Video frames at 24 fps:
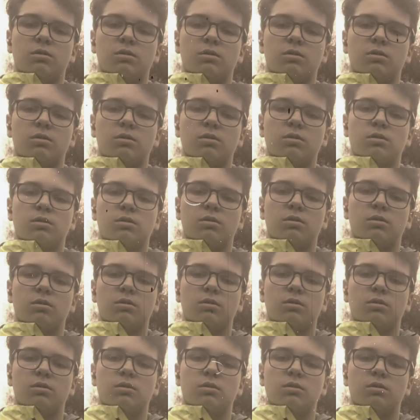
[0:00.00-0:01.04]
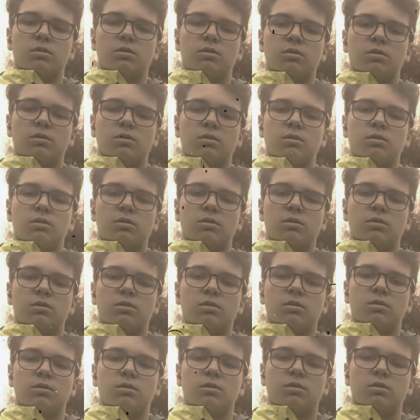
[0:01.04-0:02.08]
Also, it's worth noting that the
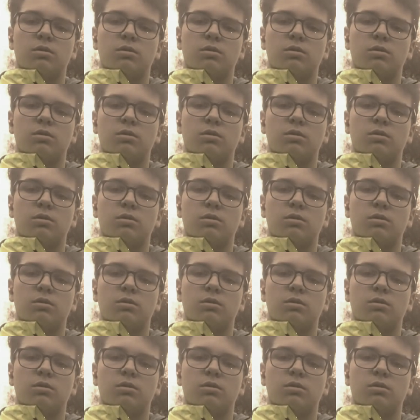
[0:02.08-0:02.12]
next